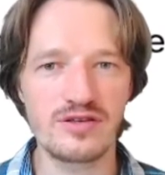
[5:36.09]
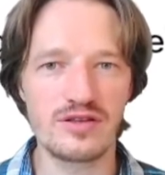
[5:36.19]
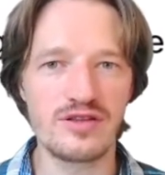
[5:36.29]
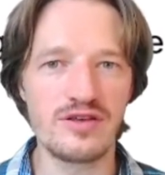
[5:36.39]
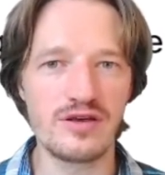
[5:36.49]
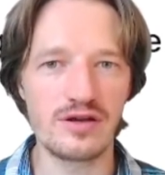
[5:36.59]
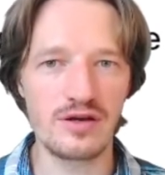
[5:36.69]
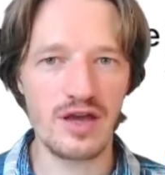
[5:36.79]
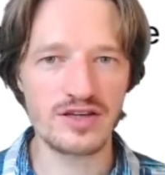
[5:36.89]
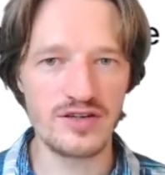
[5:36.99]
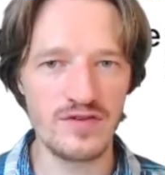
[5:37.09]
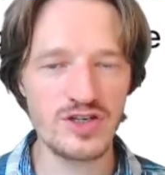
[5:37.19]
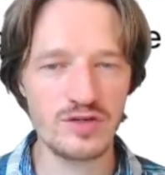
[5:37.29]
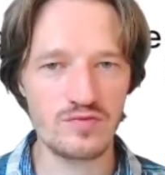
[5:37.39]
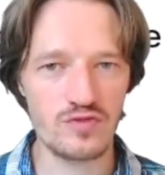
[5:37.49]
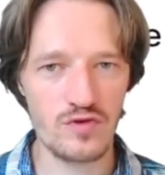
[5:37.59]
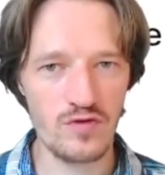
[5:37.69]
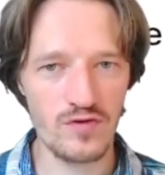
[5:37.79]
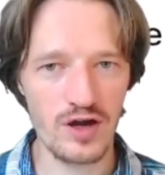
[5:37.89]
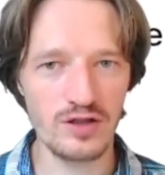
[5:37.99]
the activation
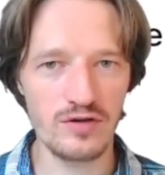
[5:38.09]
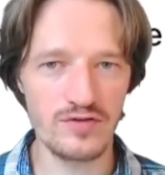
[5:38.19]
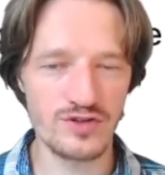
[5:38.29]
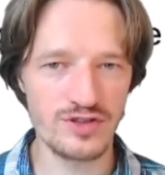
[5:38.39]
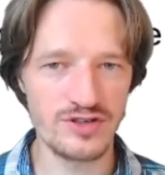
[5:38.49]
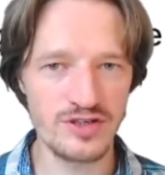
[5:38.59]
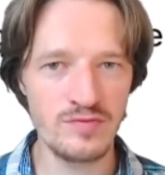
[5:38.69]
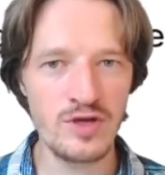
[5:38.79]
profile of the system